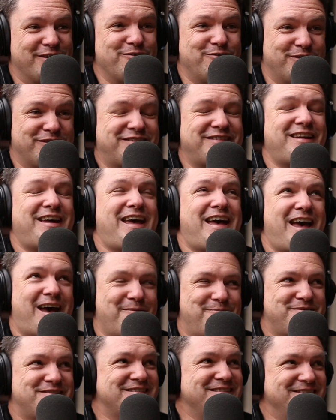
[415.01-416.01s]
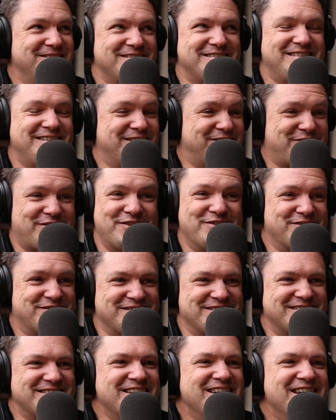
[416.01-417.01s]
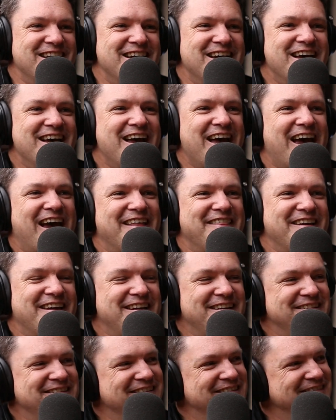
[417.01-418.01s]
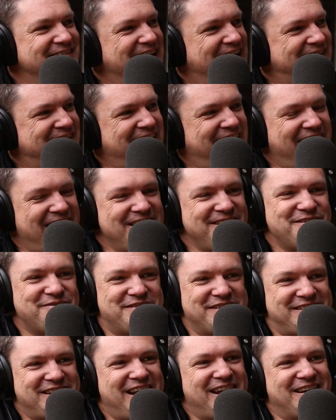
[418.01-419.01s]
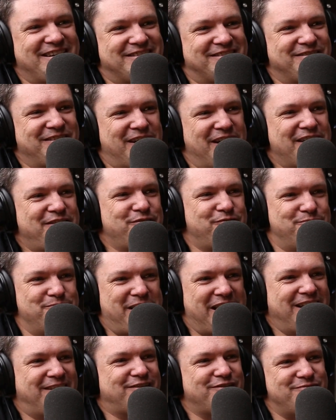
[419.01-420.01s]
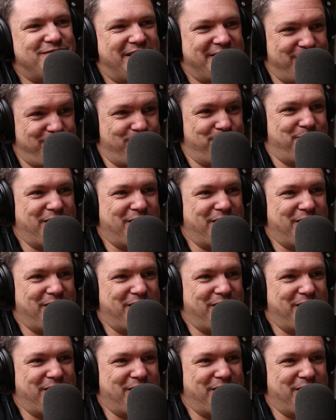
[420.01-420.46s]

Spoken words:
It was absolutely atrocious. And then at the end of the days, the other mates of mine that were